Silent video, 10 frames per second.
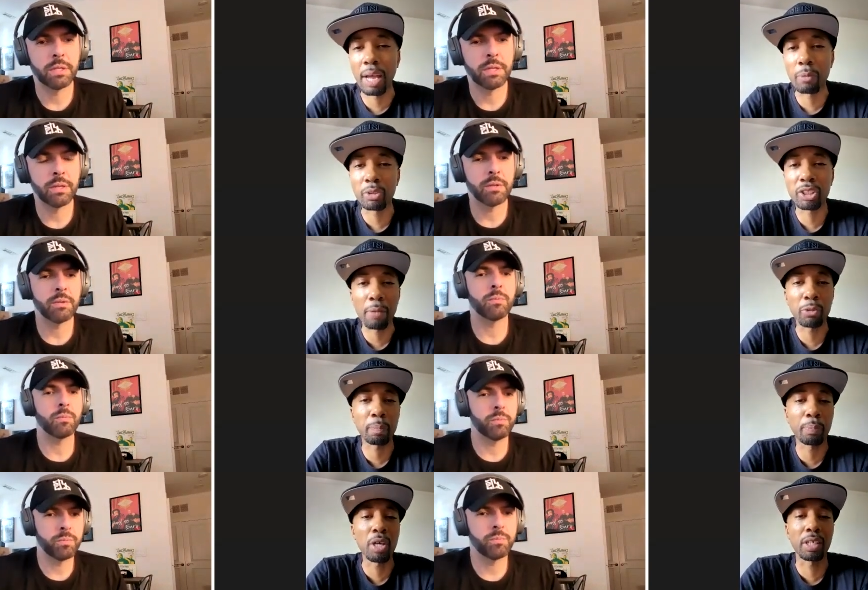Speaker 1: That was that
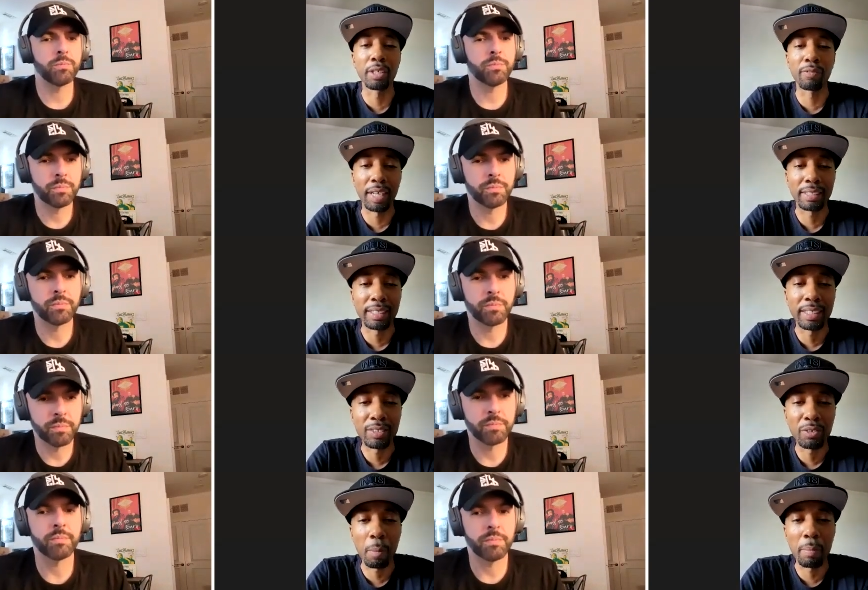was Brooklyn right there.
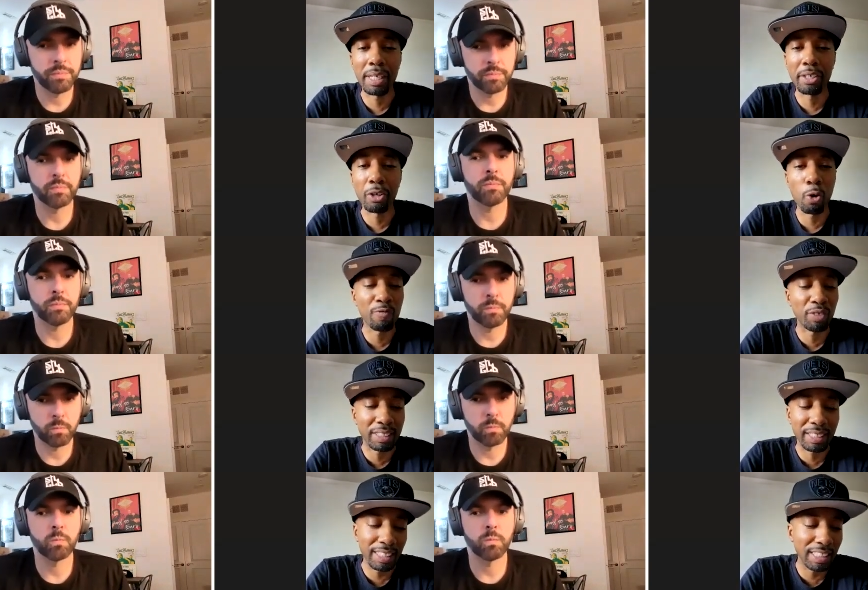You know what I mean? The whole
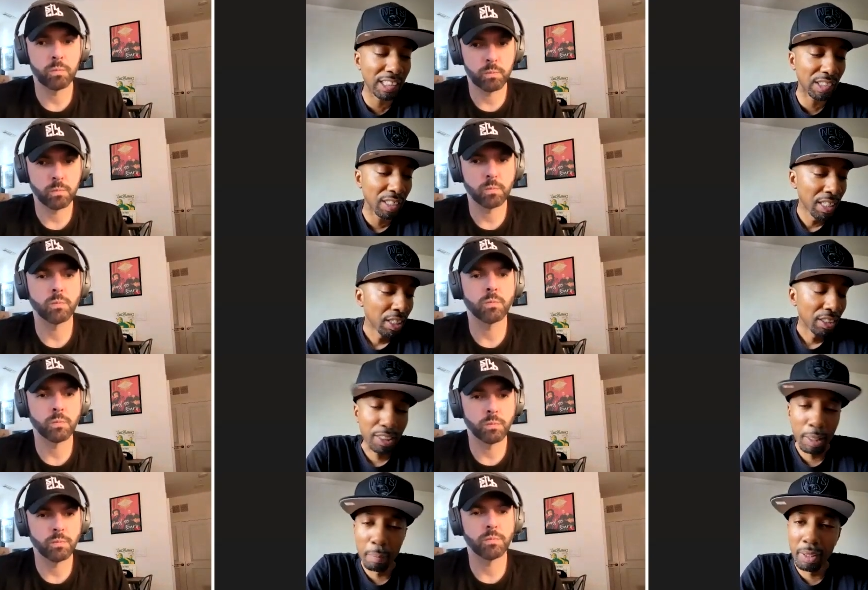fatigues,
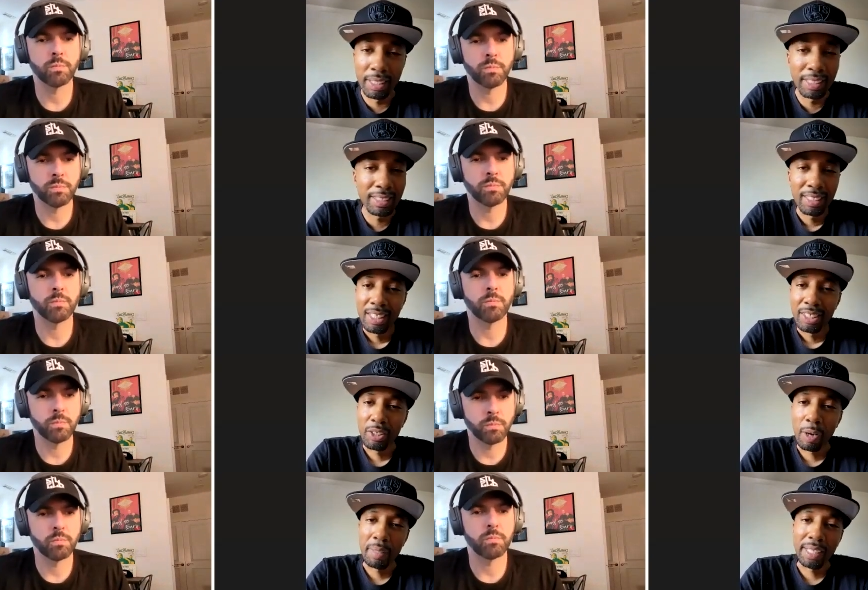Timberland.
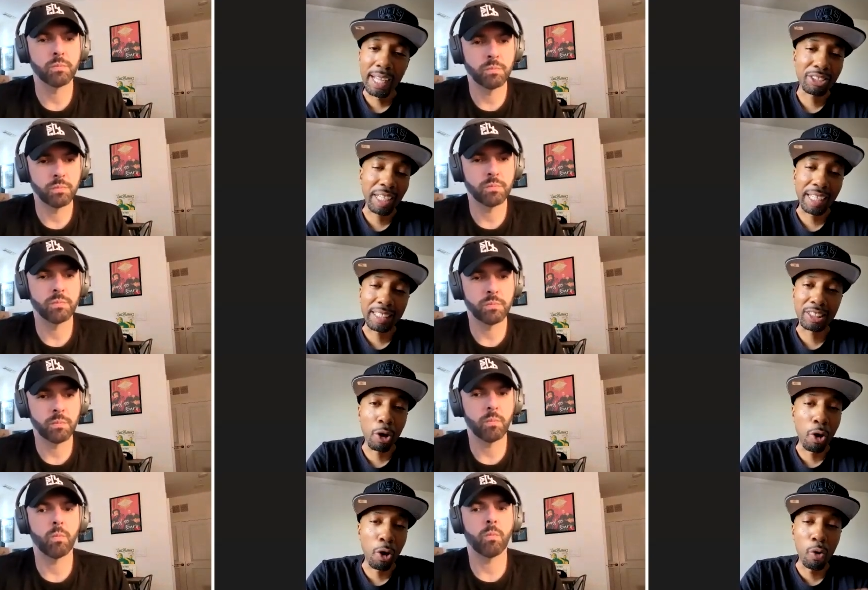You know what I mean? That changed
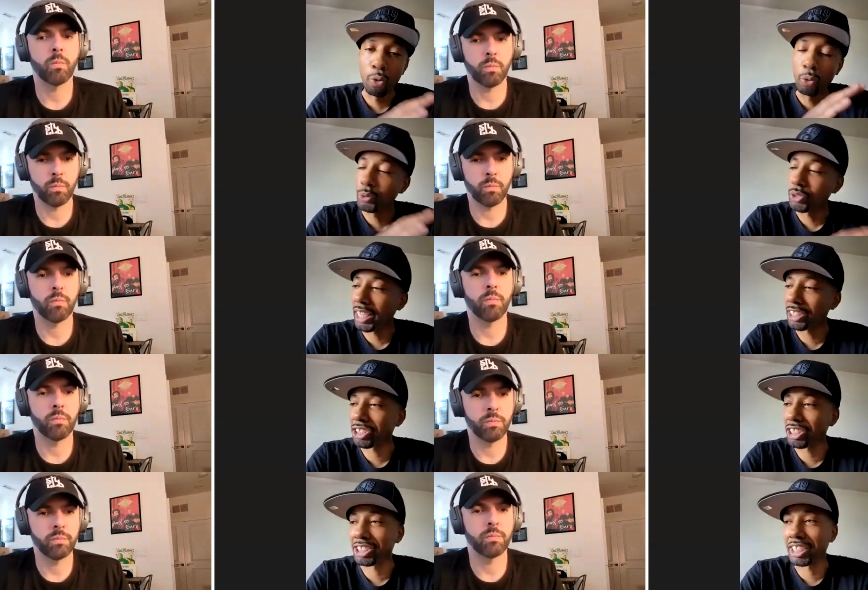the whole. That
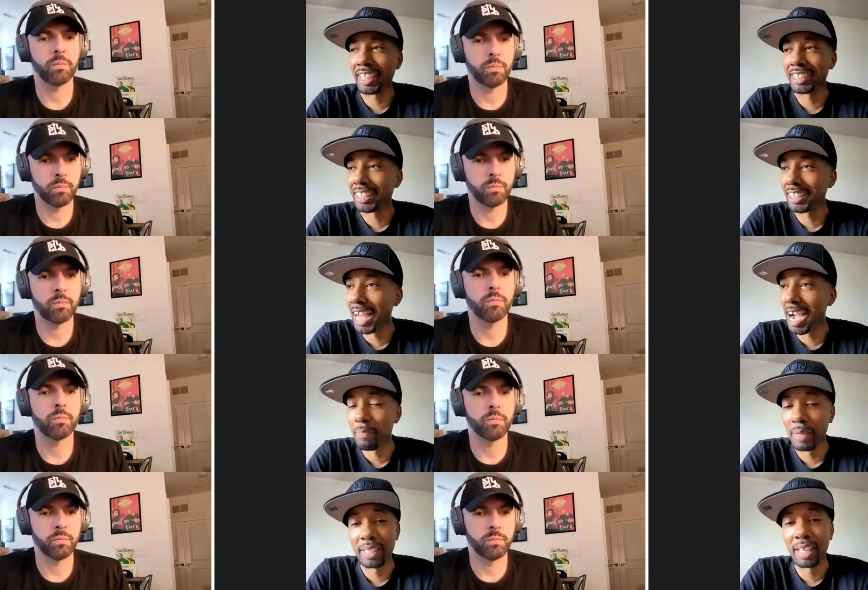shit changed a lot,
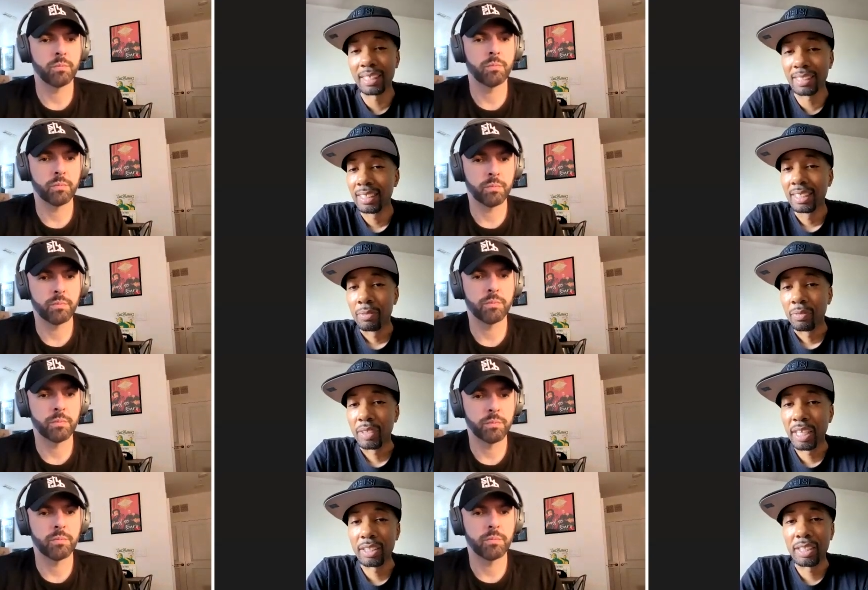man. Like
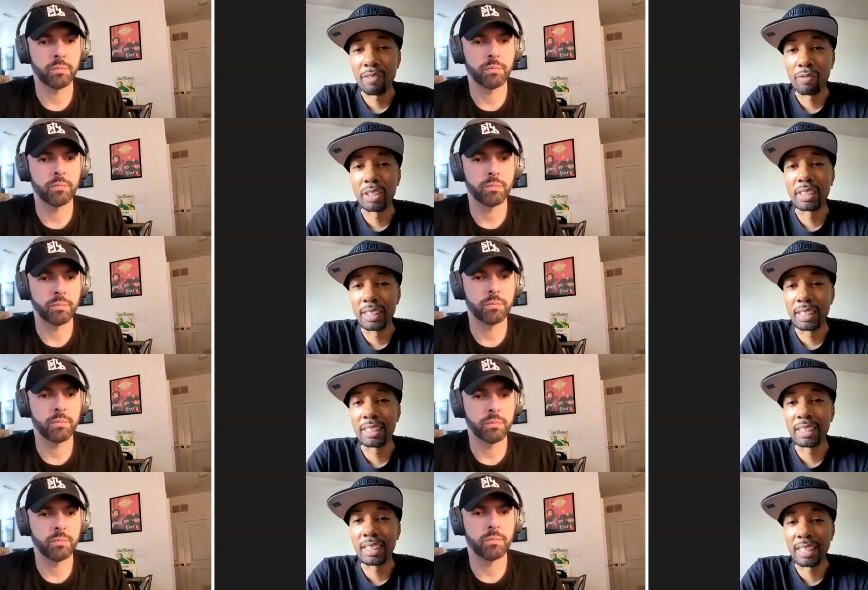they they really need
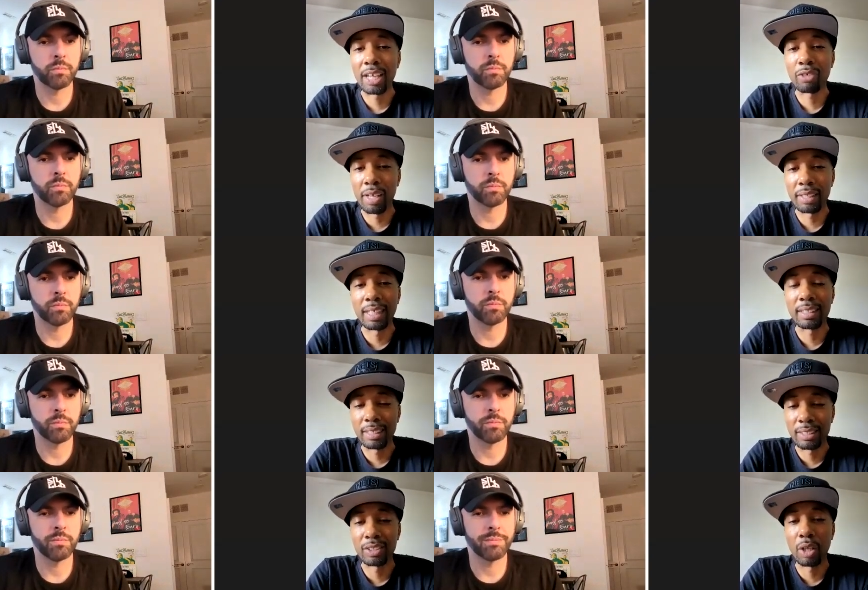to get that credit that
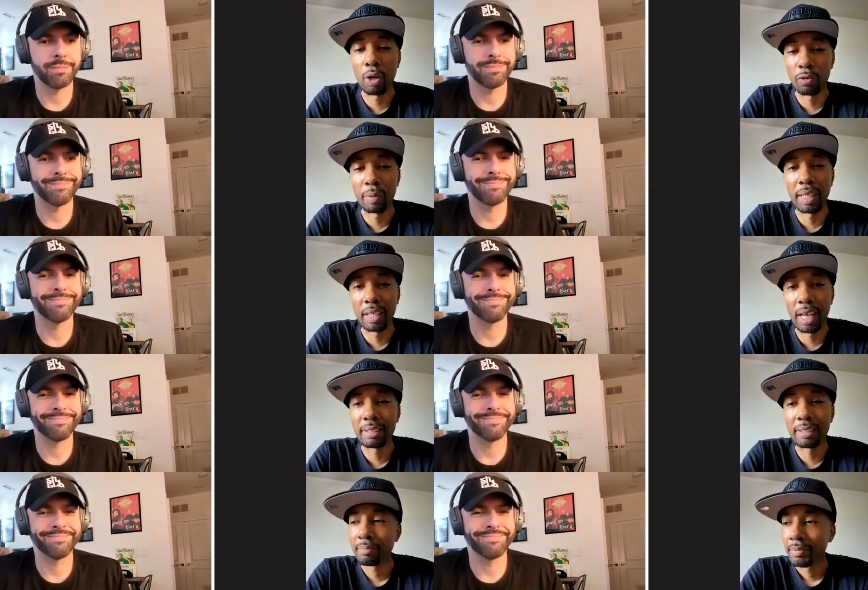they deserve, man.
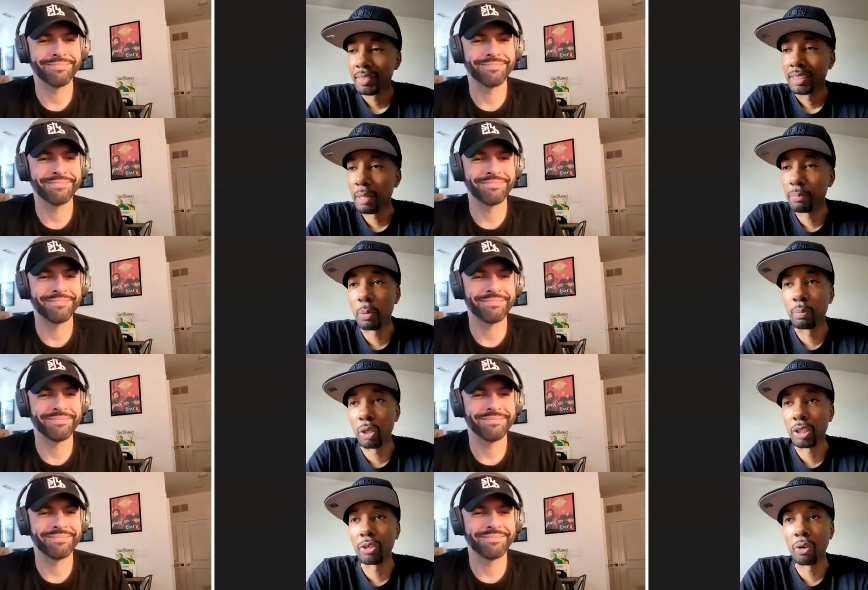Like they put
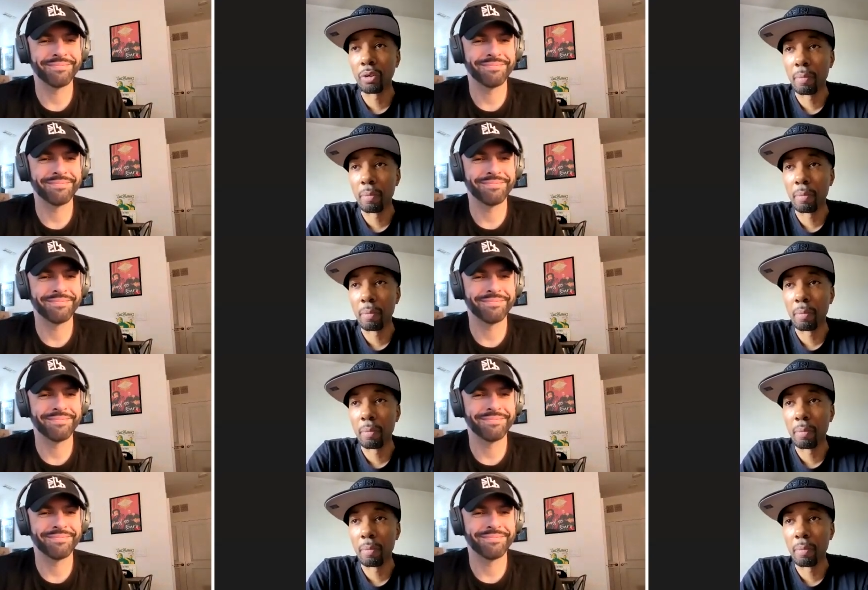Brooklyn on the